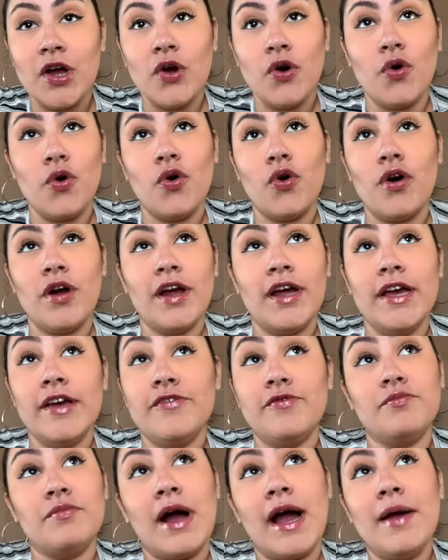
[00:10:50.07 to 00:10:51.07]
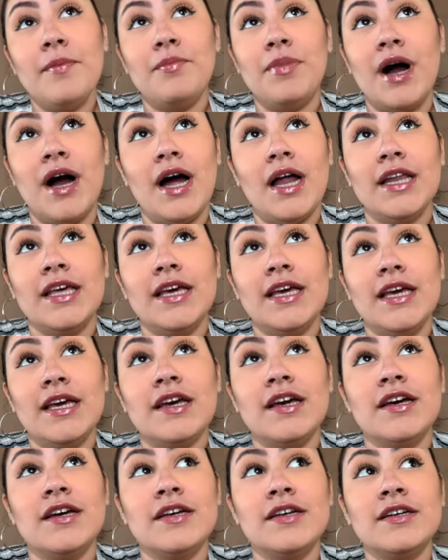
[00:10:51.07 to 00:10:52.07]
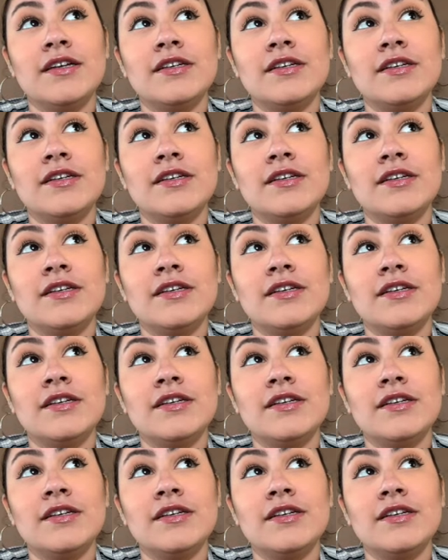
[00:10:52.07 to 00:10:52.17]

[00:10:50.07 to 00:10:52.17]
Or if my body